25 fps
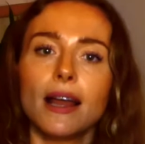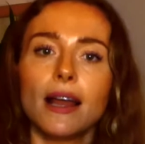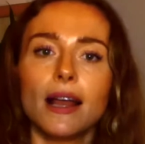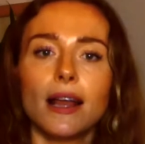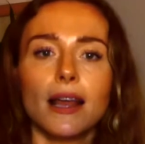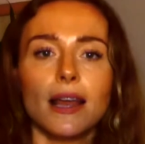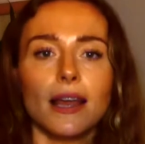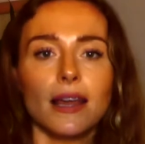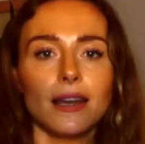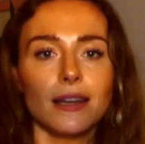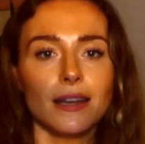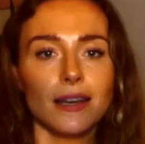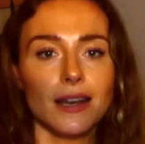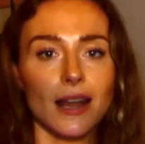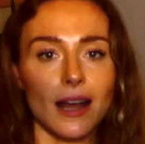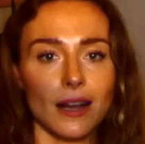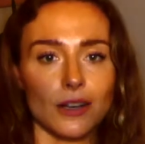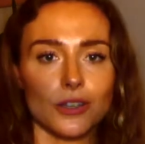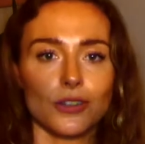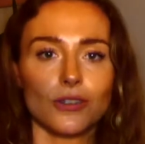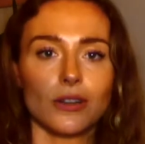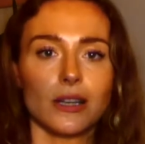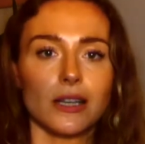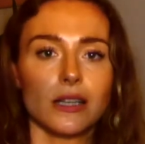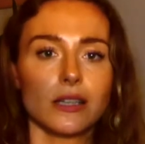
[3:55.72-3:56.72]
in a
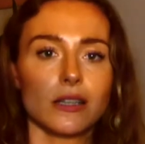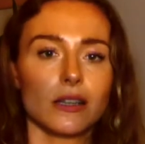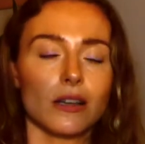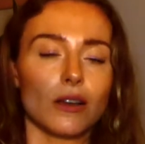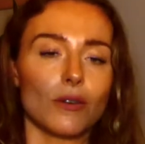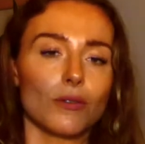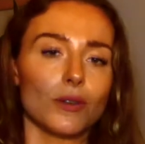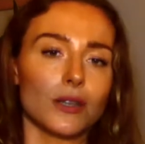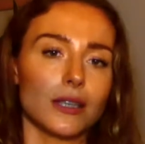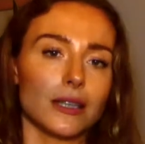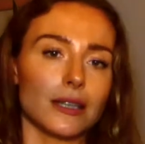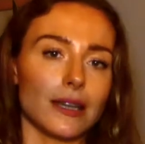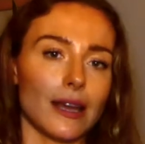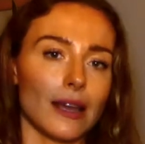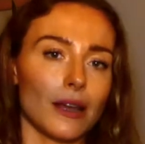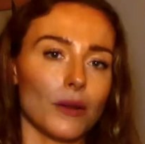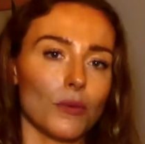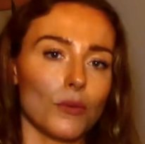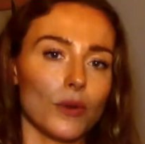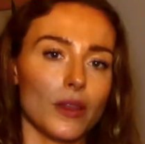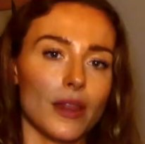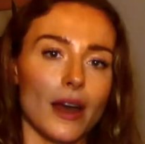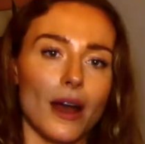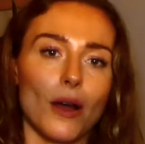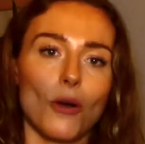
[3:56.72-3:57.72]
naturally slower state
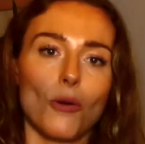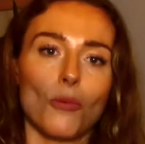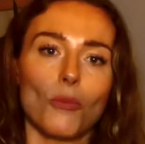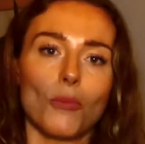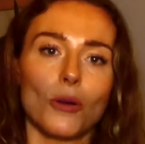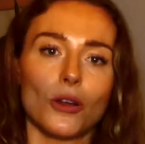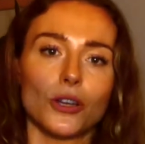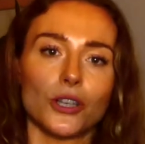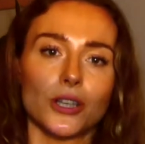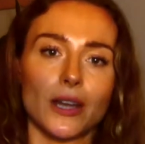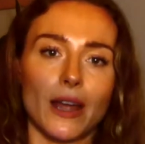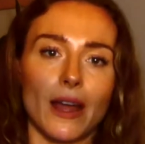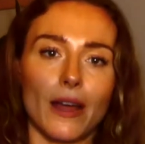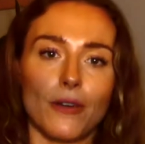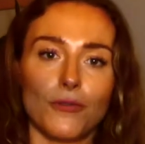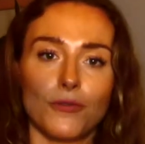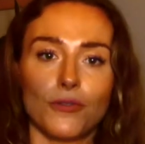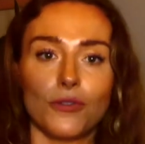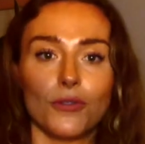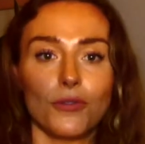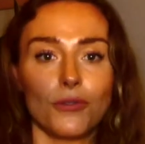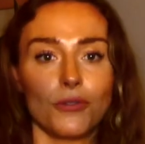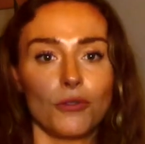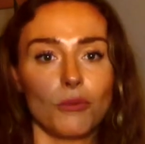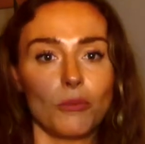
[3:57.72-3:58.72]
without much
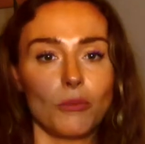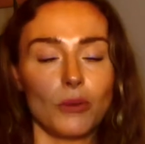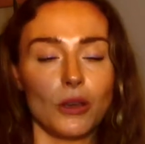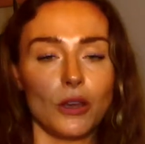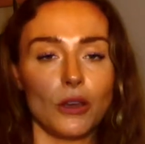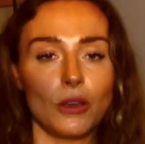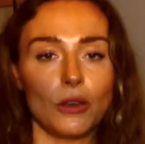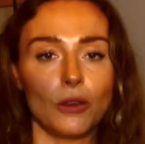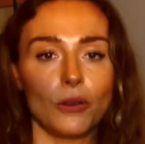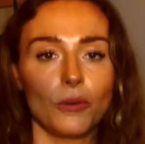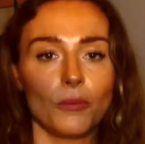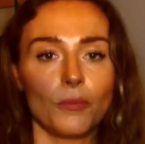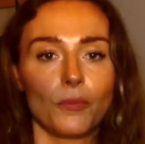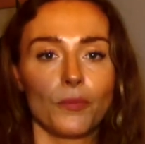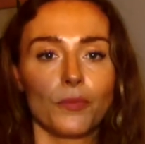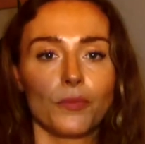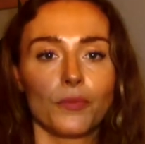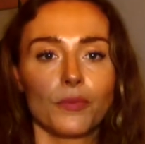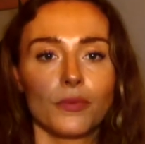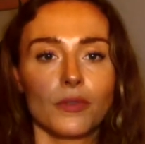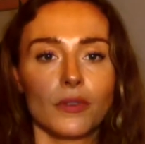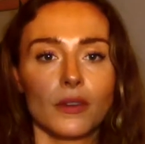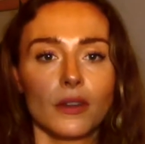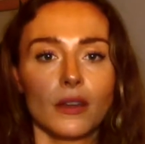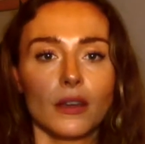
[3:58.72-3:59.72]
effort from you.
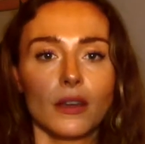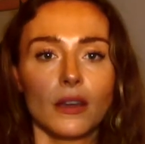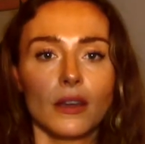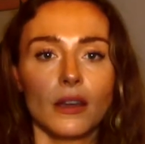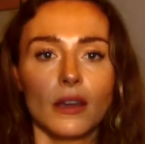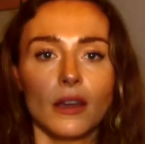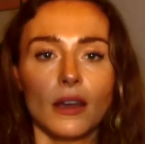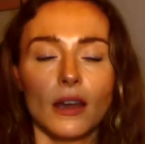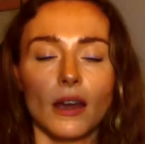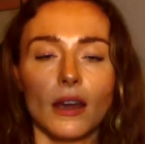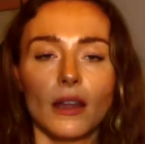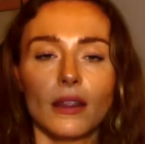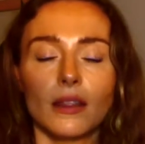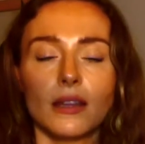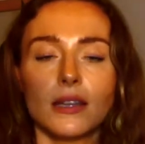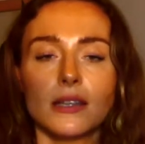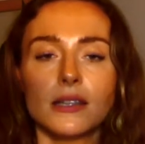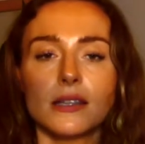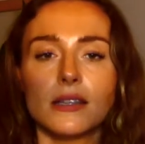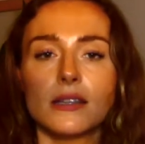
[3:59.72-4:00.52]
And this